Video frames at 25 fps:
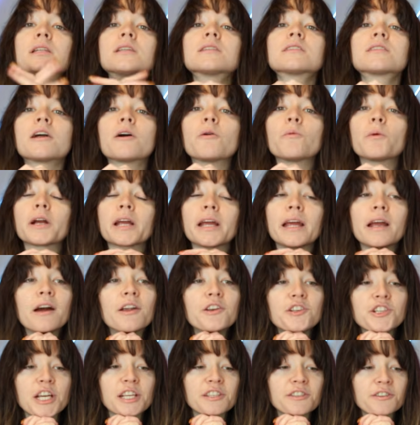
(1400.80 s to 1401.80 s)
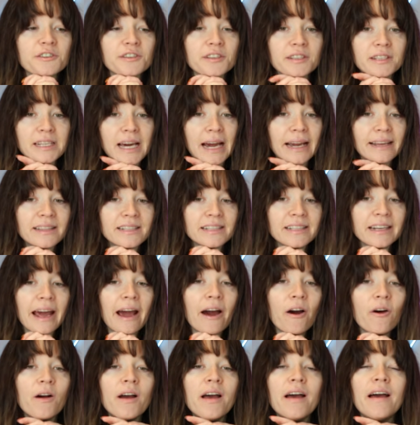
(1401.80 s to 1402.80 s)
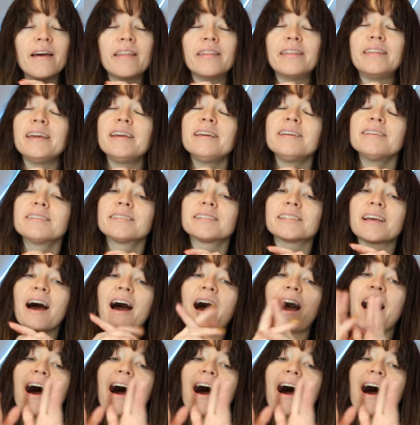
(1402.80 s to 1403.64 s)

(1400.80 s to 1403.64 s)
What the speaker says: gonna start working on Jester's tights now. These,